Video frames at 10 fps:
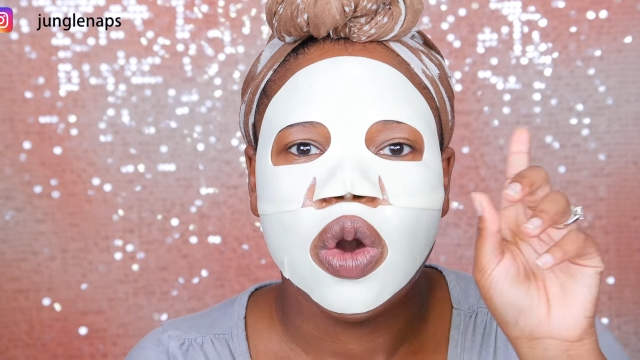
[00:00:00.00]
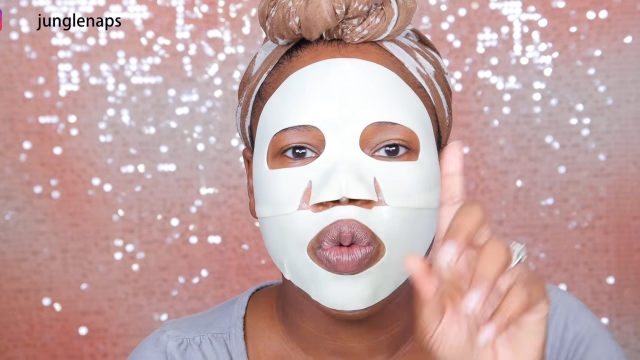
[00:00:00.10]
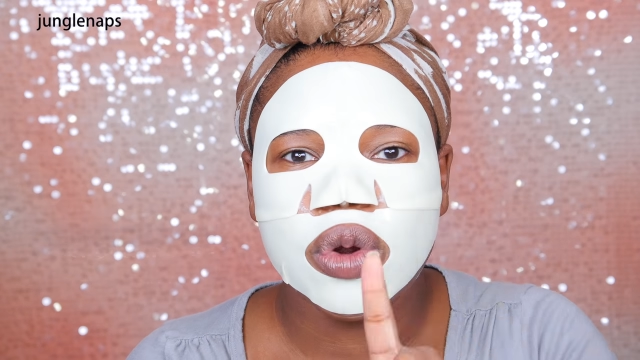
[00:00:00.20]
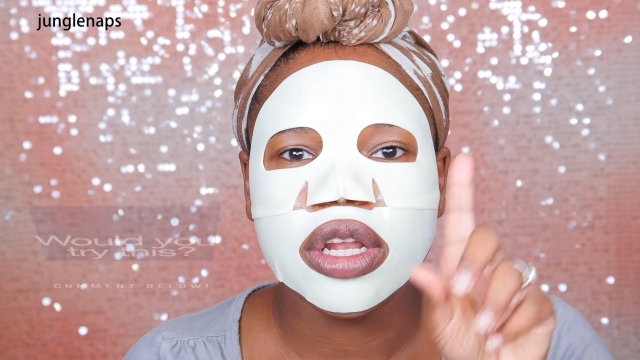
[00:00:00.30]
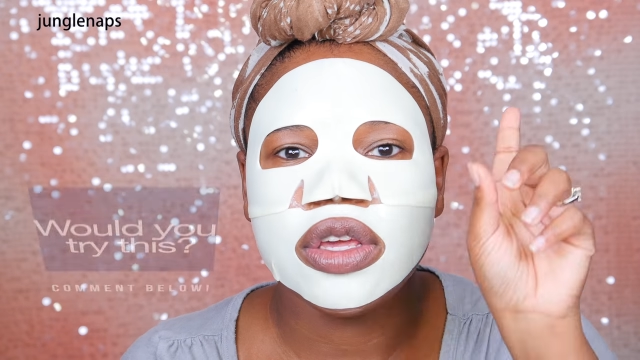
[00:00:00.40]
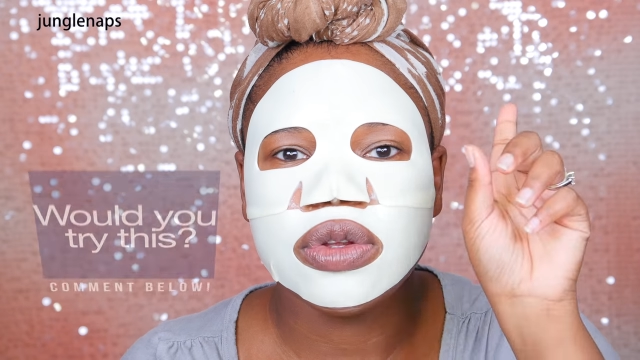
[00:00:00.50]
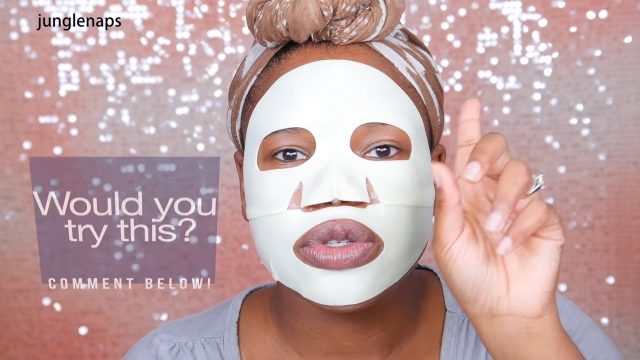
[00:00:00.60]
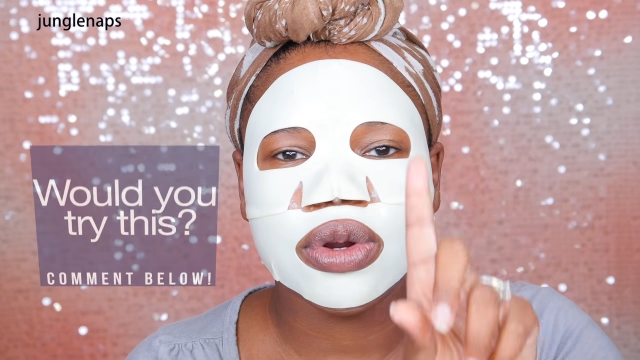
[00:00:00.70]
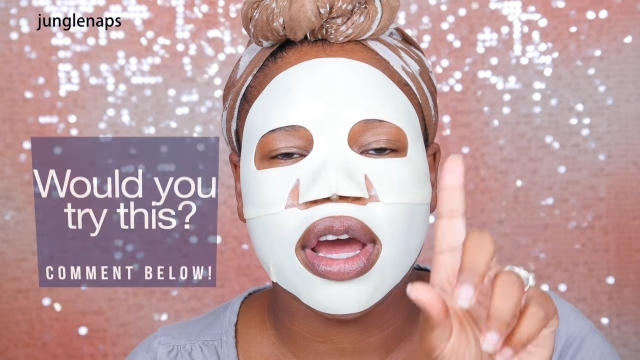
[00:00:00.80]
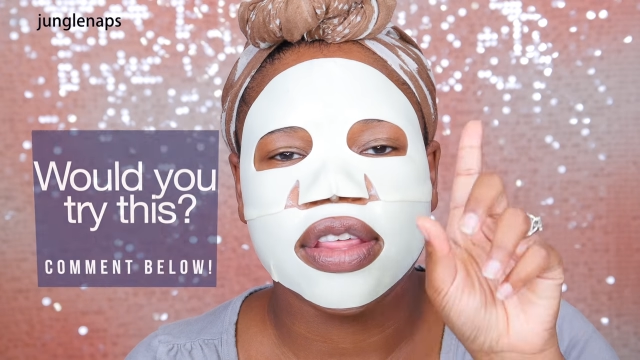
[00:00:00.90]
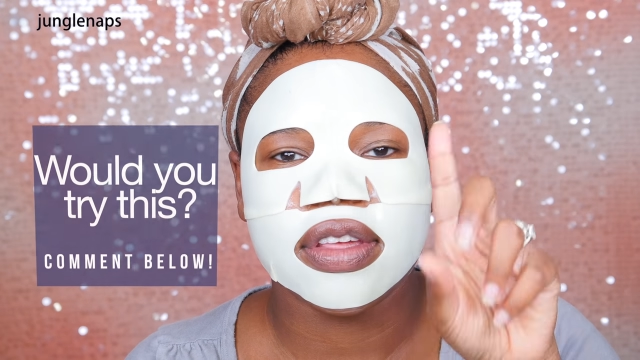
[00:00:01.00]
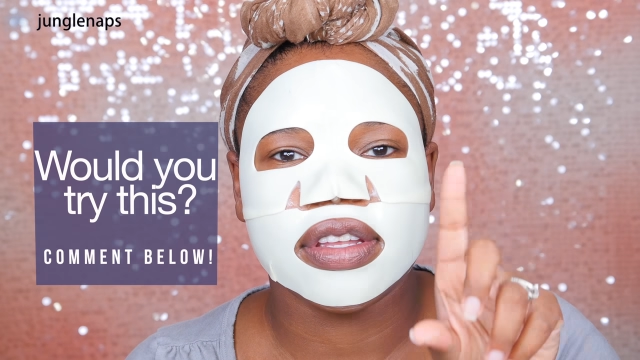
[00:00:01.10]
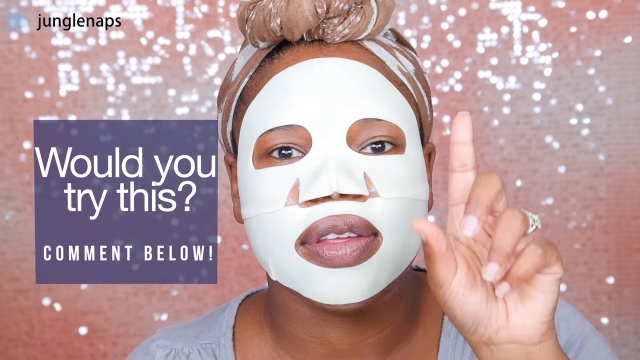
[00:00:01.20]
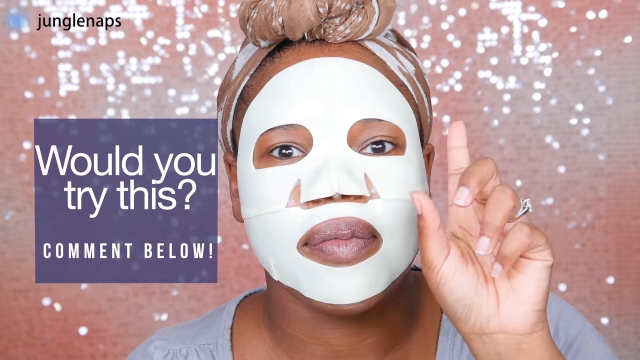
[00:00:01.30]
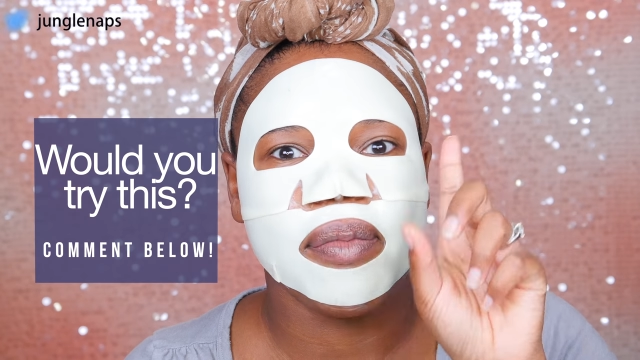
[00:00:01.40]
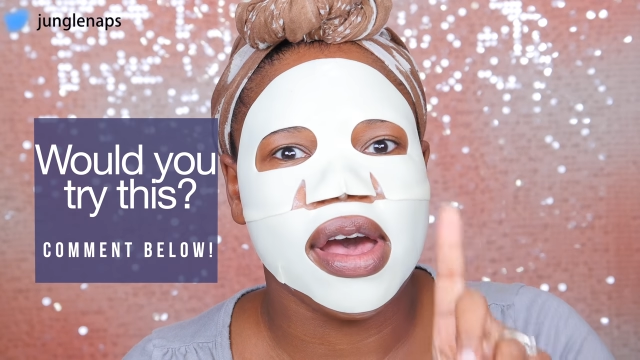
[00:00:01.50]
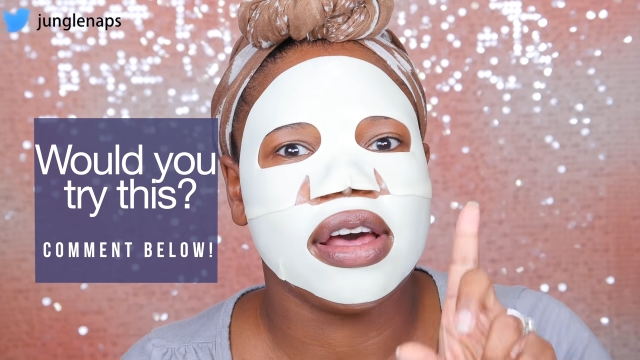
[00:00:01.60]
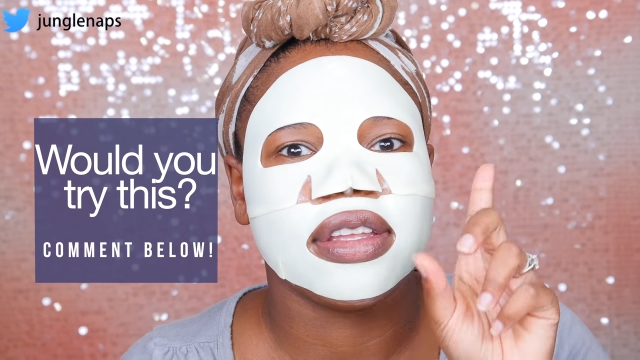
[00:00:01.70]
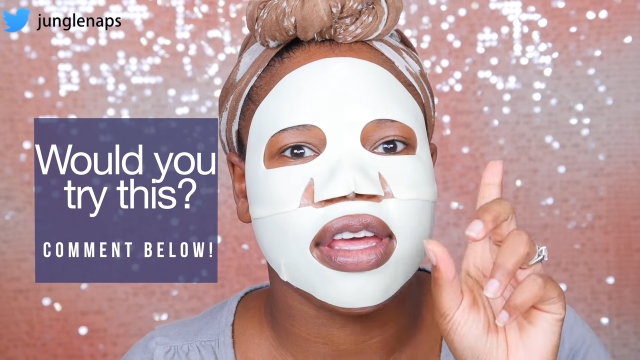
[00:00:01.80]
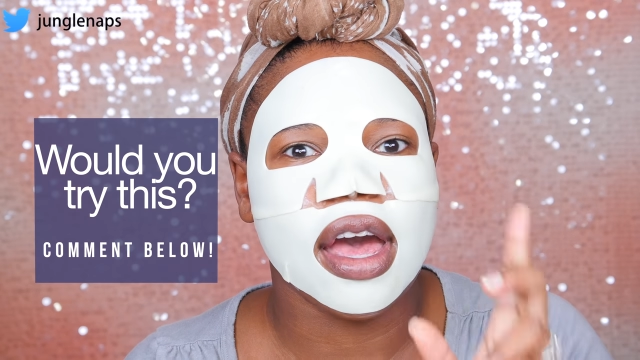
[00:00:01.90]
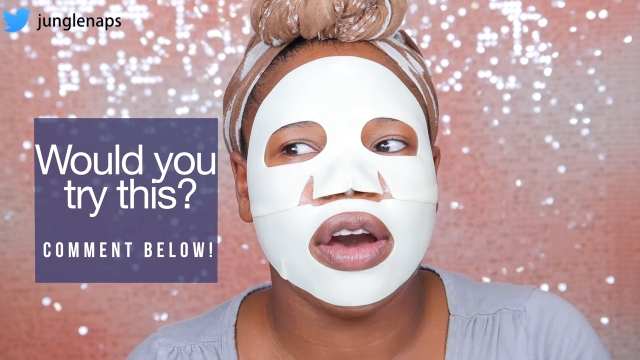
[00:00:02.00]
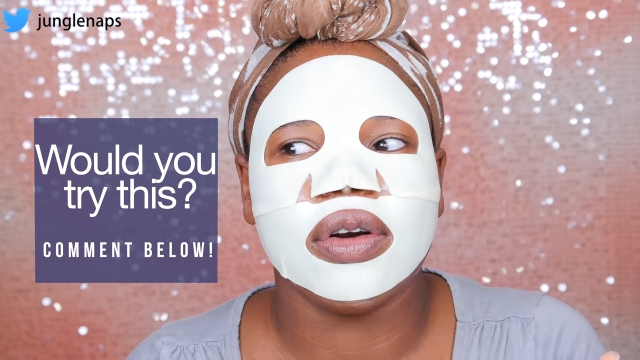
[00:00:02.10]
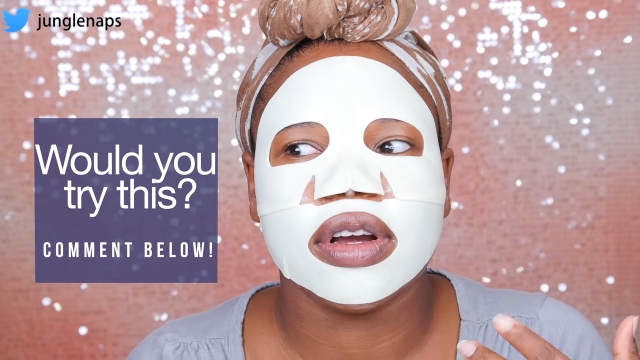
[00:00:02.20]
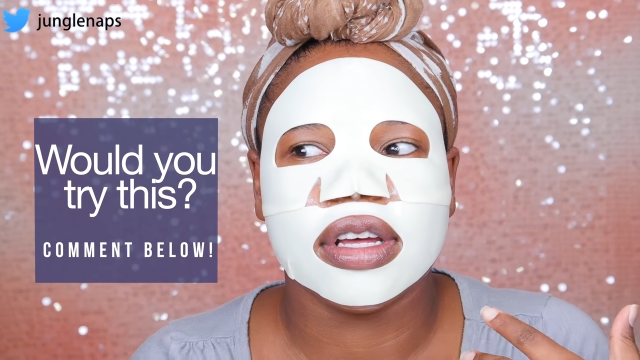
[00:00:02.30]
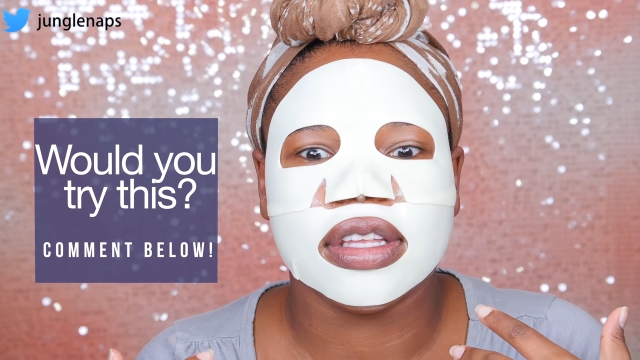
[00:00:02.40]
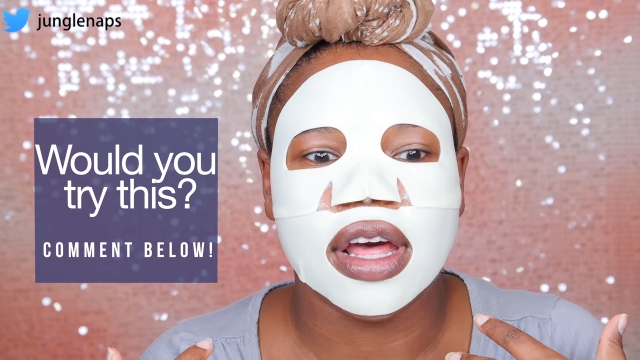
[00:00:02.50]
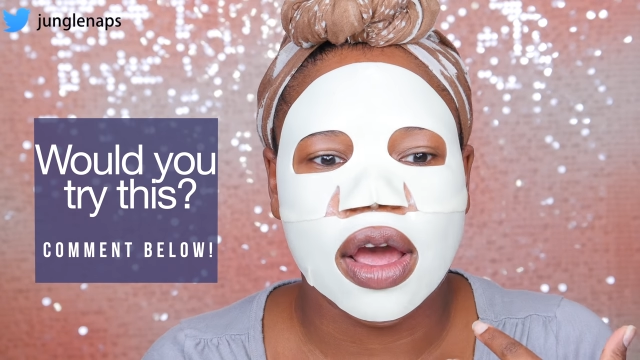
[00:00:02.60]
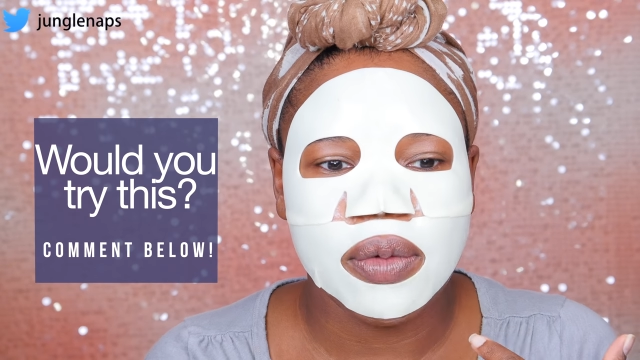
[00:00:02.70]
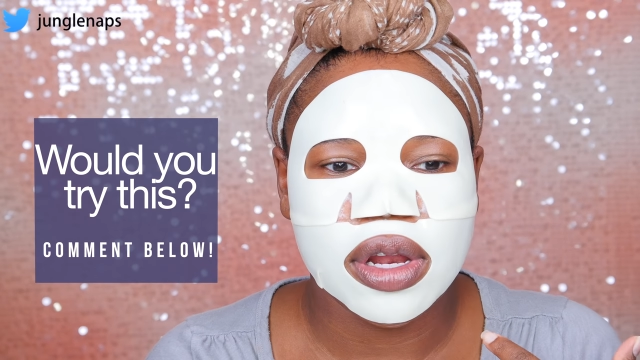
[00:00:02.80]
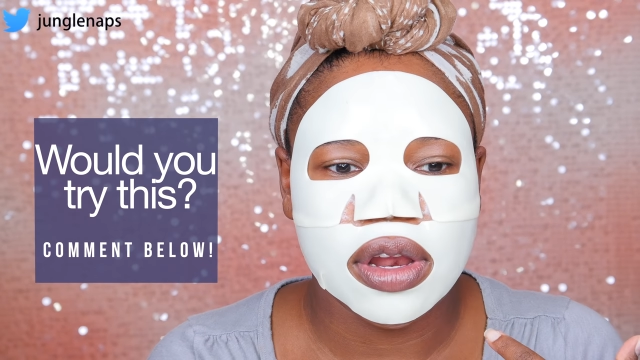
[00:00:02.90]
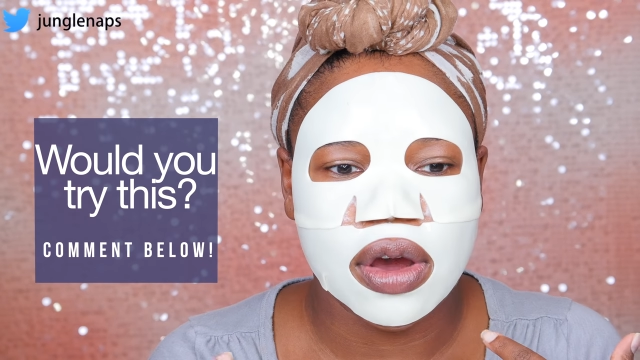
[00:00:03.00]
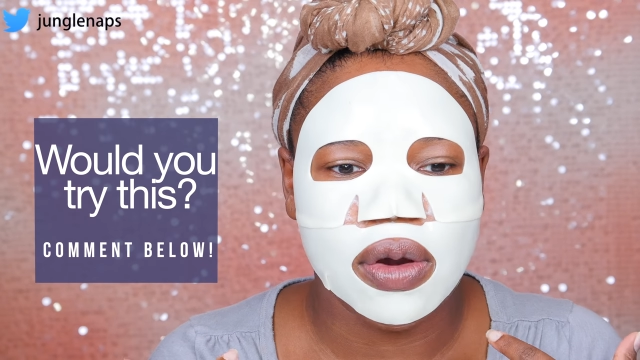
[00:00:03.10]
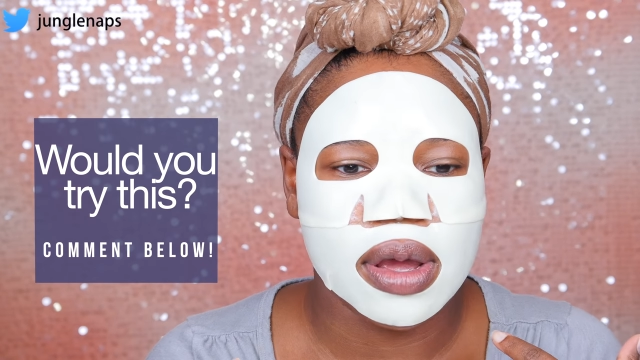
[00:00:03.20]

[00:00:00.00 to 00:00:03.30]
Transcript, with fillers: Would you try this mask out? Because I want to know.